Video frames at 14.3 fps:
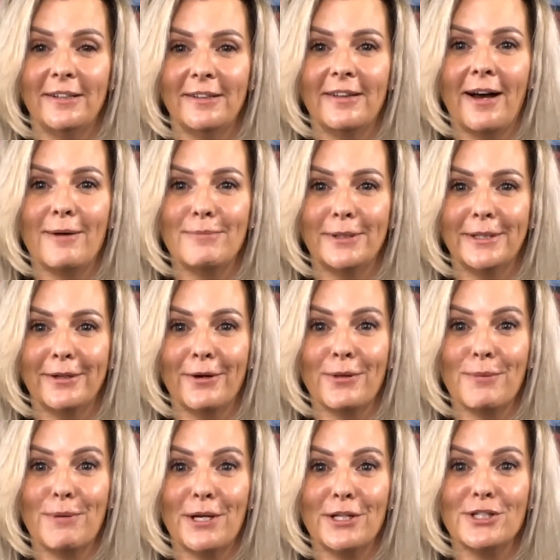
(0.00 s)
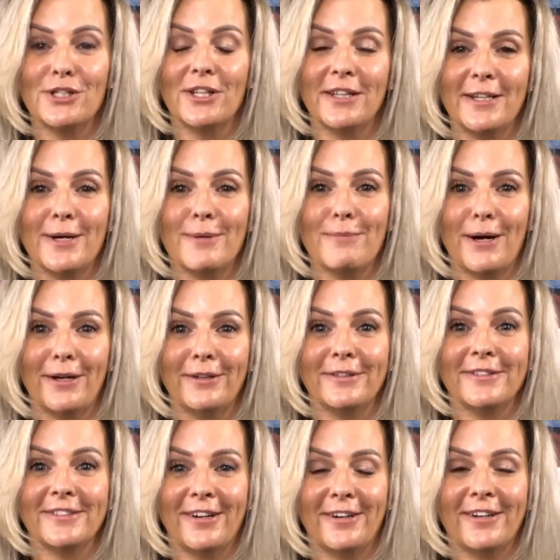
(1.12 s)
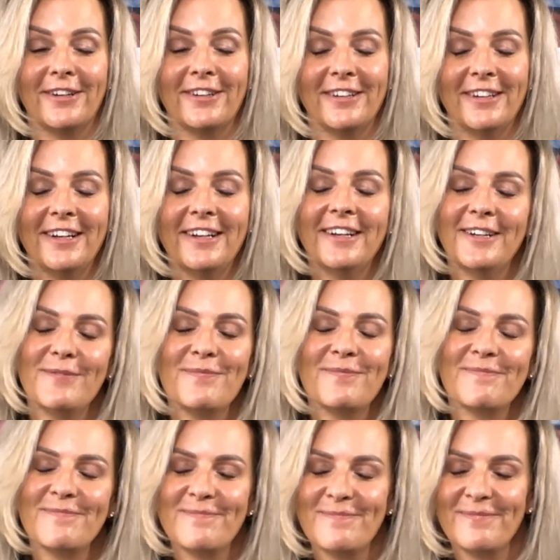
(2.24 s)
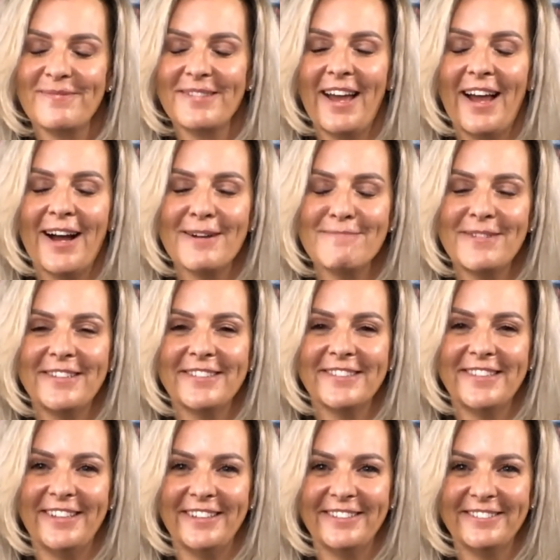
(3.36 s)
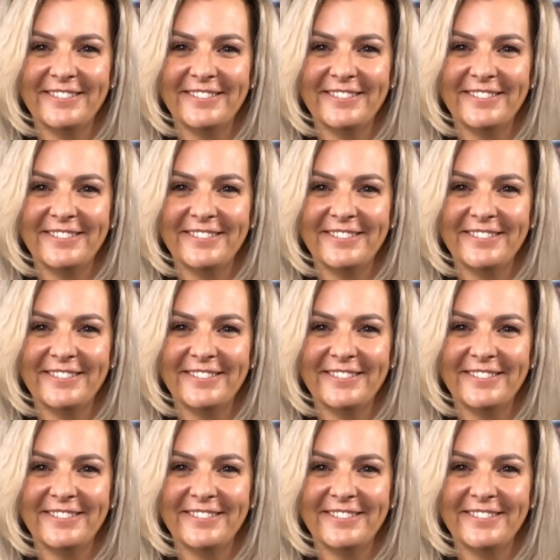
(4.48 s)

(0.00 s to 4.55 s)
that player on the pitch that the umpires are happy to see.